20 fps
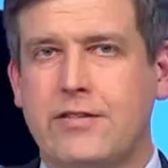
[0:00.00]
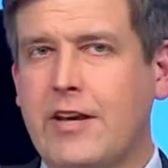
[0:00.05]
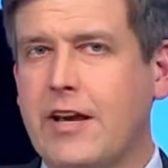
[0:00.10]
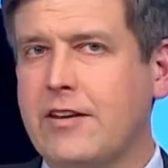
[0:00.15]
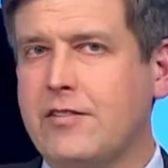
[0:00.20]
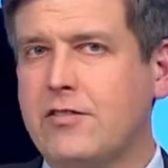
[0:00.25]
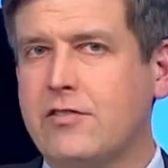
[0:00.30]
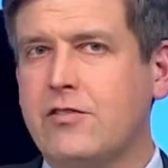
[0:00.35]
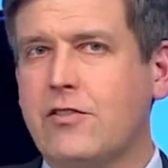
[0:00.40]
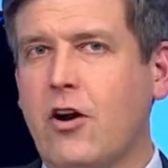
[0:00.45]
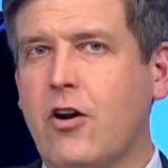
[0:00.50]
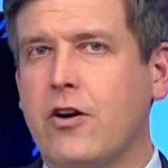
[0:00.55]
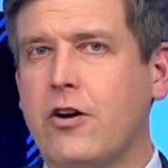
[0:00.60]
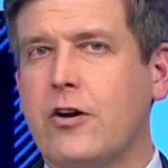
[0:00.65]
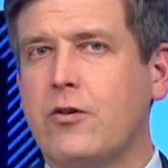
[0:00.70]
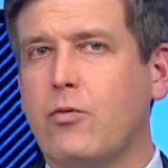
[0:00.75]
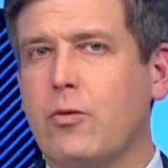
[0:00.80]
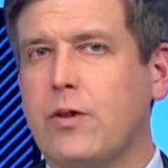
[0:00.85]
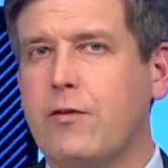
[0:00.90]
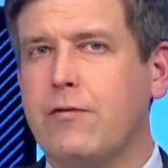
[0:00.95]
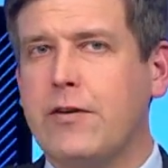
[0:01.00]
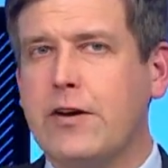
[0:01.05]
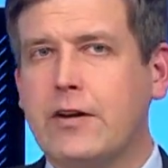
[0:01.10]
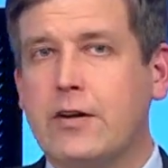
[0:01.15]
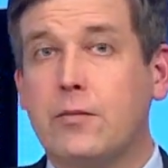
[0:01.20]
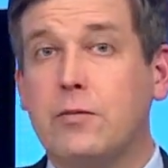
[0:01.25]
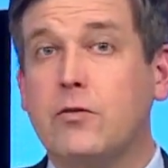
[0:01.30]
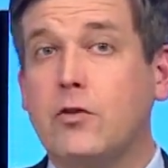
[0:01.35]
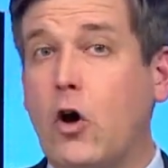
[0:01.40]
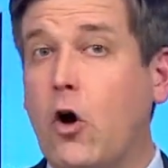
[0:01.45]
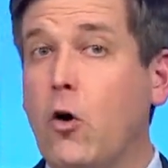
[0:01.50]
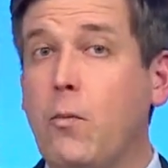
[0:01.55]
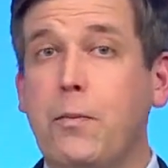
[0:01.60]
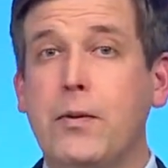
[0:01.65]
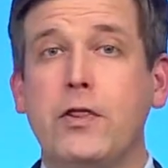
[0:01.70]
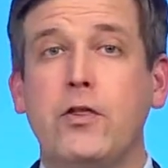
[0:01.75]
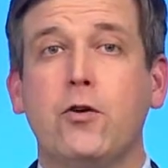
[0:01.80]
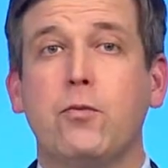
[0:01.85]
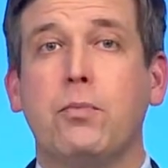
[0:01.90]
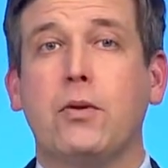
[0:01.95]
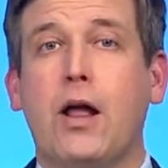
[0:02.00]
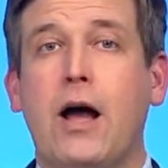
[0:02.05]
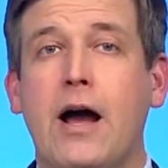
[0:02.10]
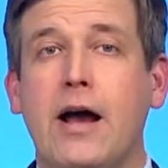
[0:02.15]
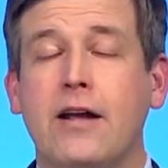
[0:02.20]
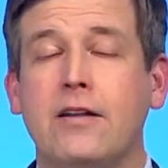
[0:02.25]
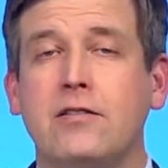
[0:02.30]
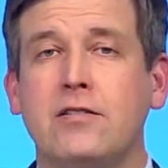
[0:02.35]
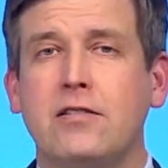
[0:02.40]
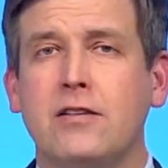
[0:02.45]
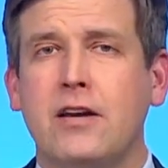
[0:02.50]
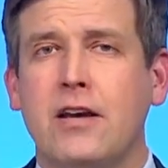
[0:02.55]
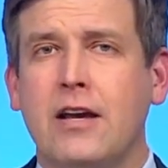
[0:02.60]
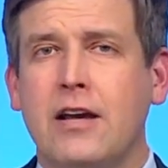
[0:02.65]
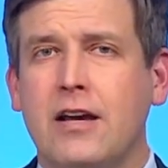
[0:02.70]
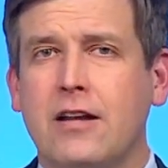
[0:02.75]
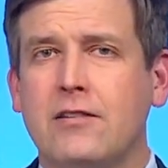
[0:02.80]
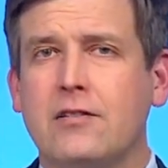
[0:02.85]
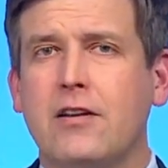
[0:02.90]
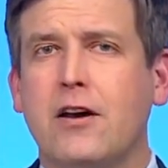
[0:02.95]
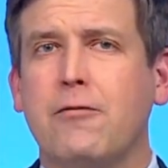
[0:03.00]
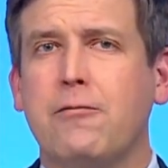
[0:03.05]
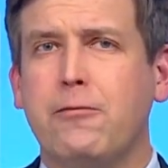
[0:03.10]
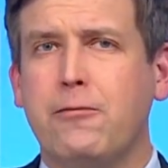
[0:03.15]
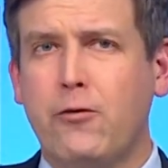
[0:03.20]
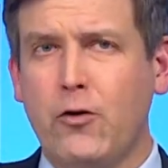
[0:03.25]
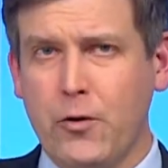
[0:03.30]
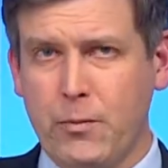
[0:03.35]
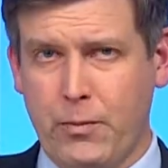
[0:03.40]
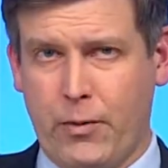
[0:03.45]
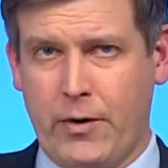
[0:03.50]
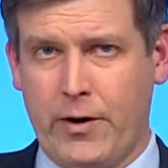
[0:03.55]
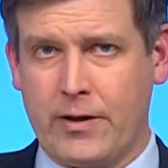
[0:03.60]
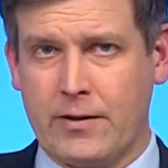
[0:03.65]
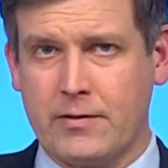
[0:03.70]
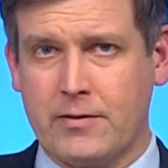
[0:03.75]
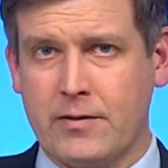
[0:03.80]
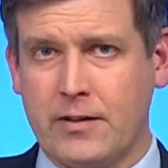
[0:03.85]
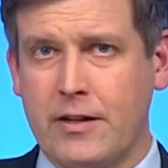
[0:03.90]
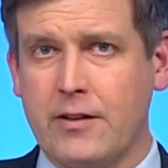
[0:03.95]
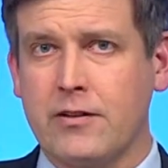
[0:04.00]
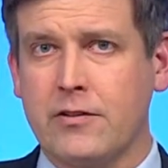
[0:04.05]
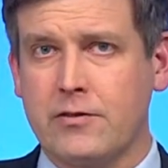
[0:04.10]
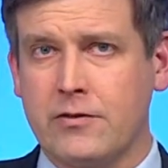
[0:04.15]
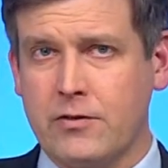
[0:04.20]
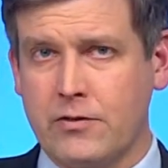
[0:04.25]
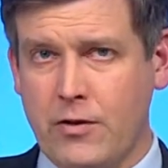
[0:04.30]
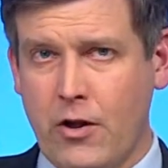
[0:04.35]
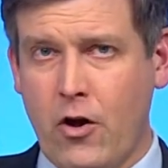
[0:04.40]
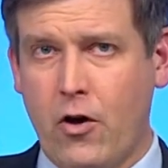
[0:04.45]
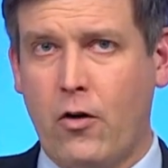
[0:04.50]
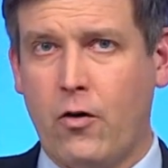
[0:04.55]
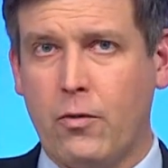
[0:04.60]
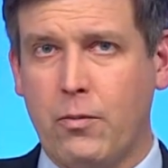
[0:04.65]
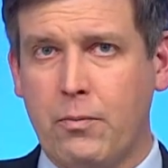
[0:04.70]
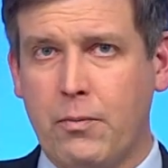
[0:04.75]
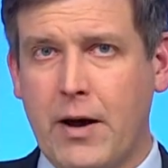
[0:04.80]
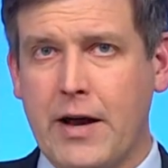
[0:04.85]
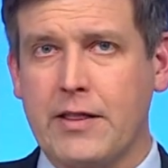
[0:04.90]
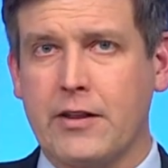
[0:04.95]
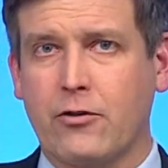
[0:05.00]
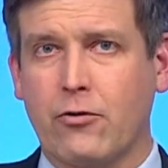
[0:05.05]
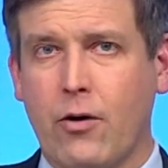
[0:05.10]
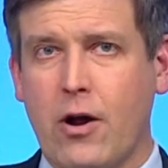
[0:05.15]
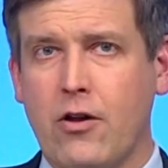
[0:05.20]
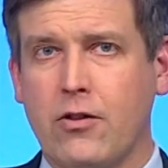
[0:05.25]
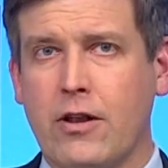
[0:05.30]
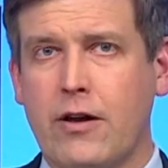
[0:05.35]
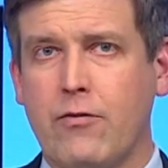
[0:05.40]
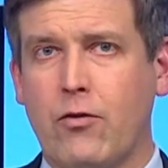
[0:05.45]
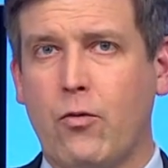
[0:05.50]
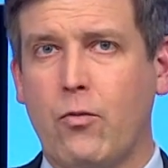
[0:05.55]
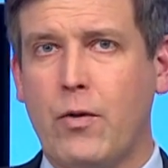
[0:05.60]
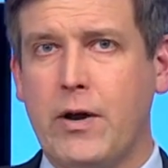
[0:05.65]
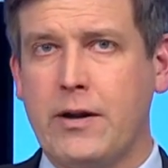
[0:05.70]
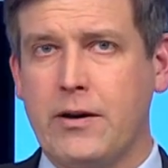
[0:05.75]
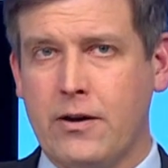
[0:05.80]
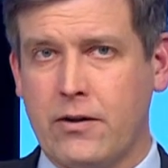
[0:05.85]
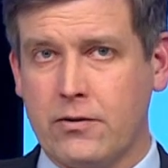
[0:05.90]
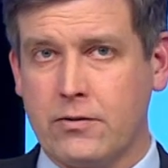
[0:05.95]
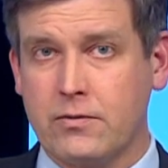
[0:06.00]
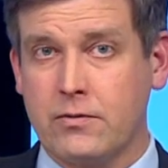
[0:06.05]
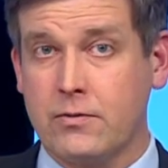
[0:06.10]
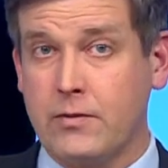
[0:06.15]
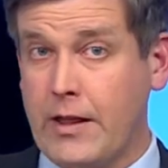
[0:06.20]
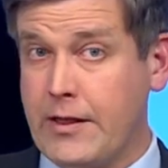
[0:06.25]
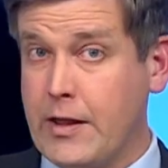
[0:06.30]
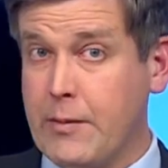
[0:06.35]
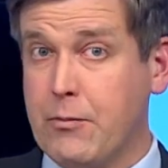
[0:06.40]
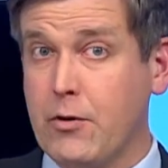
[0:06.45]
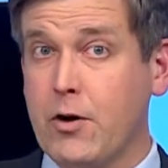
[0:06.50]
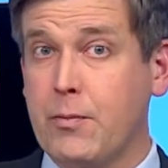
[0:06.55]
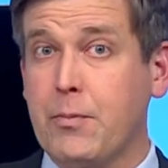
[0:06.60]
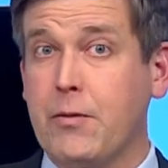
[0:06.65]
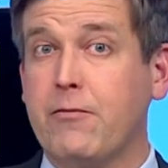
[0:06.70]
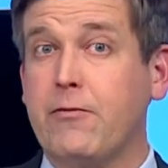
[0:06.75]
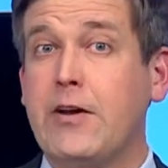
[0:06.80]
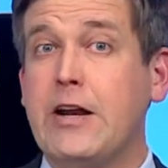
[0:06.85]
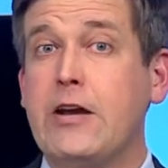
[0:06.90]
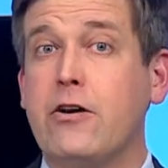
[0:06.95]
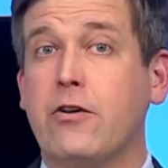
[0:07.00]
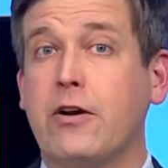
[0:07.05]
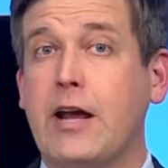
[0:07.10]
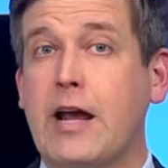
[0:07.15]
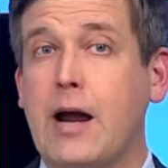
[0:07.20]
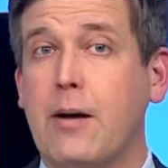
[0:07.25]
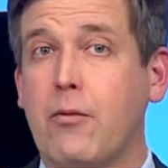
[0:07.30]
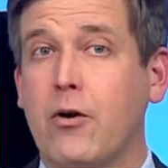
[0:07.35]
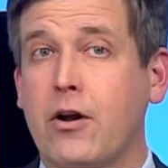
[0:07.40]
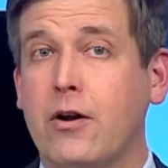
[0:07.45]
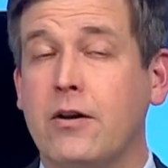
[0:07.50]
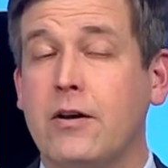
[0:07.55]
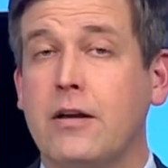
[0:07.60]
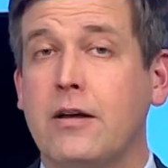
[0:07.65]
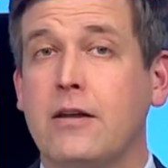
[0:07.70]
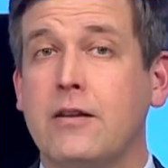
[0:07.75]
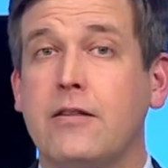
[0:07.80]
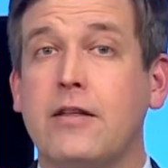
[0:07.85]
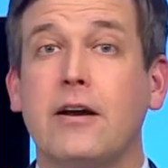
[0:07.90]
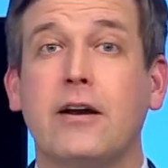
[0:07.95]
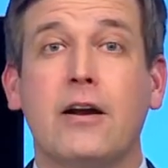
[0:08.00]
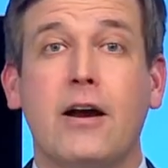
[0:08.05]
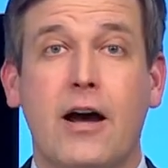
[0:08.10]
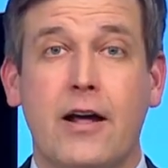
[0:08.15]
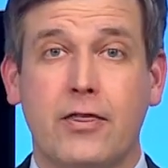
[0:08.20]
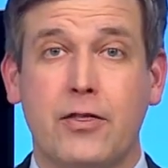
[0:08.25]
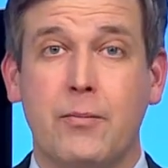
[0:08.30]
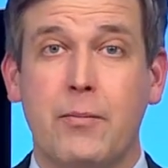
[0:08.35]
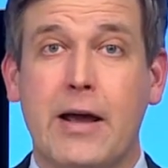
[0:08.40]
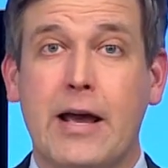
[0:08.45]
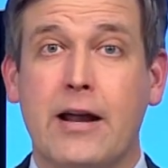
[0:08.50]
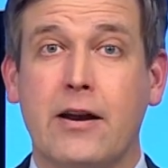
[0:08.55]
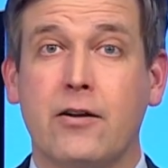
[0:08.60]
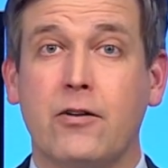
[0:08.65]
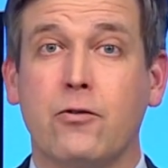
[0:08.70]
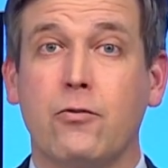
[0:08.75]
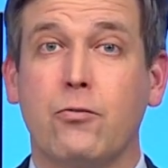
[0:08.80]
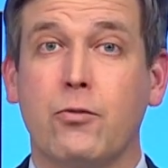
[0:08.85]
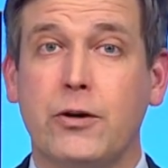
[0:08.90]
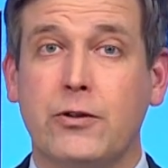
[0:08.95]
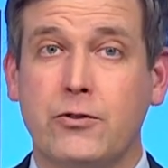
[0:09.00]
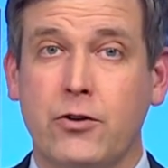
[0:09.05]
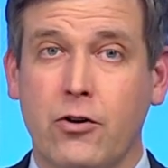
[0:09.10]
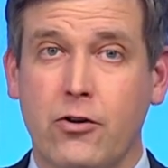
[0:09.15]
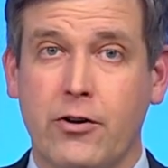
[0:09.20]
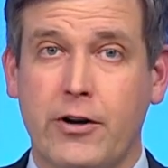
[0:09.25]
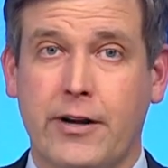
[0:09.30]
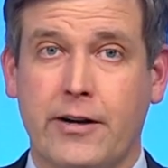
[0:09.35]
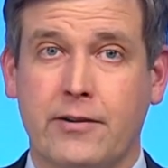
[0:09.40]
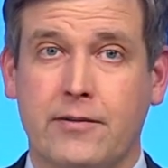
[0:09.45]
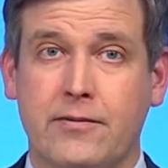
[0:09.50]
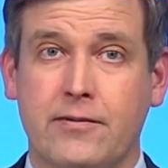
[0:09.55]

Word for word: case started when the victims opened their blinds and saw footprints in the snow by the ground level windows. Then they put up a video camera that caught the man returning.